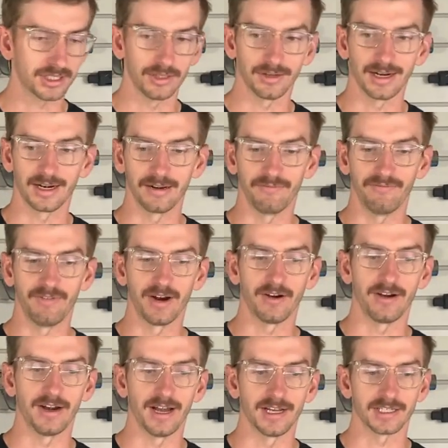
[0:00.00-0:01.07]
Still get a
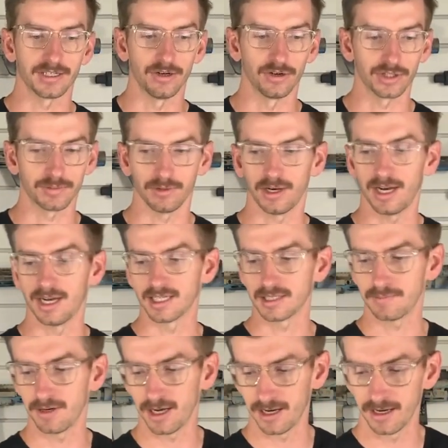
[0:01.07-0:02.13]
very nice noticeable
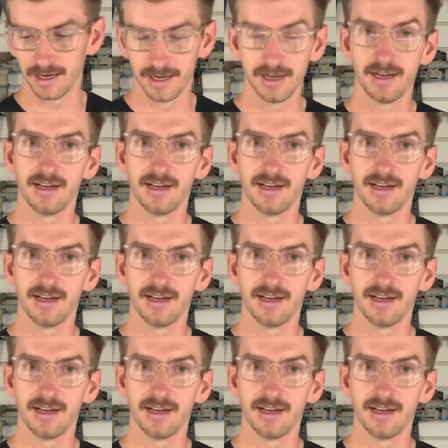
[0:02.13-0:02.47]
hotspot.